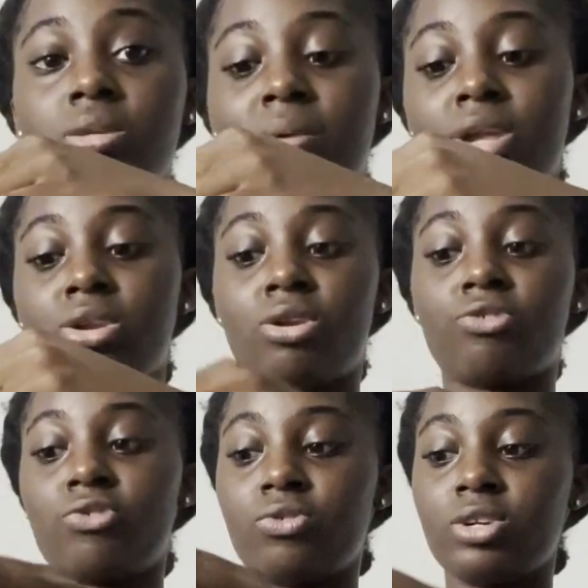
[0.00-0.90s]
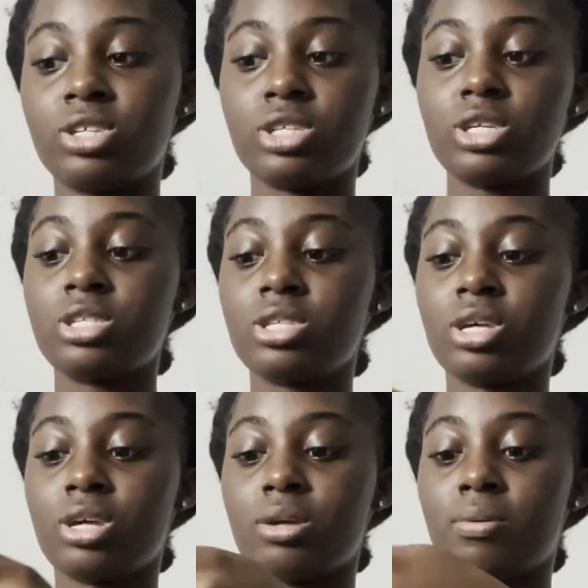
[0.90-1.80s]
I do no foolishness.
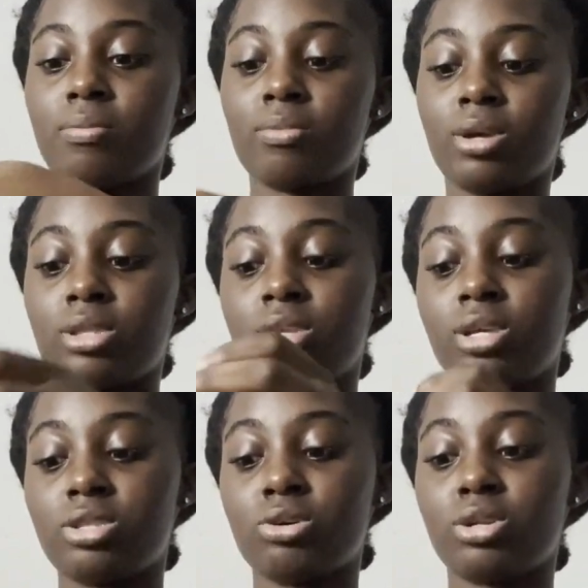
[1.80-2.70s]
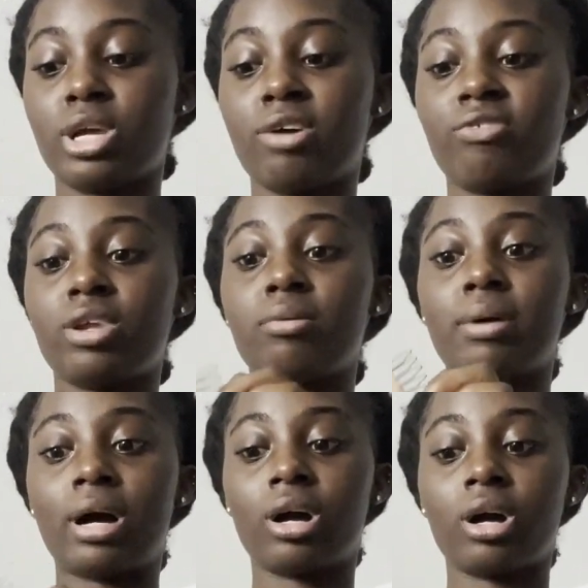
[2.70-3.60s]
But it only affect the
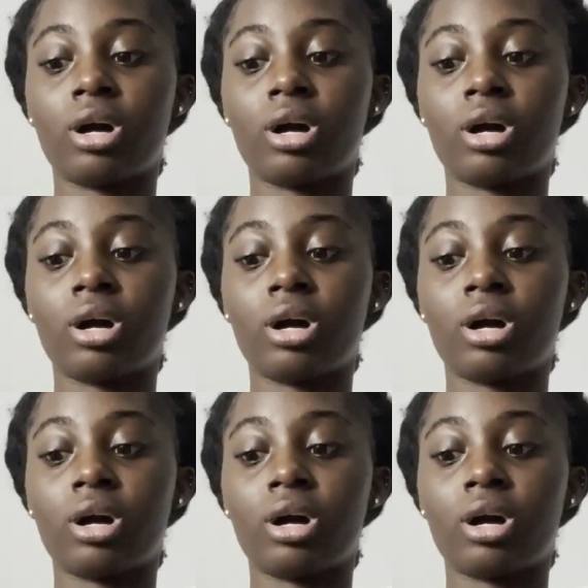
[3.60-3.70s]
back.